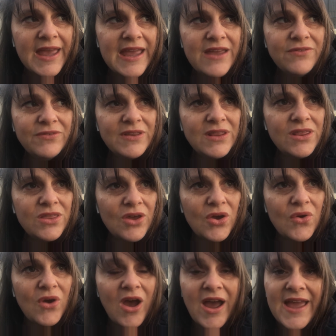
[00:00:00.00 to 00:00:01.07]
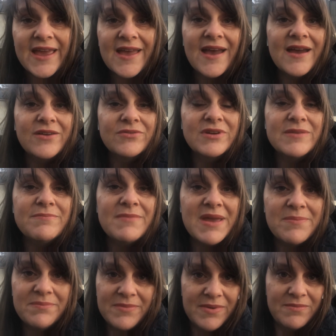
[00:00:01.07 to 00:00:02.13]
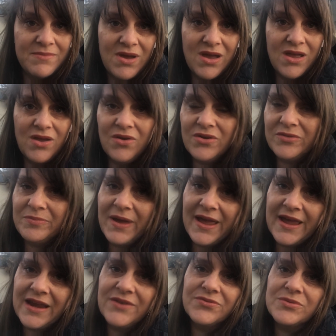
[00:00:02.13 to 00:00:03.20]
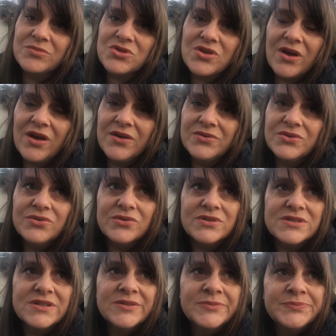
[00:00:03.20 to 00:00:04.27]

even though I can't remember my own pain from childhood,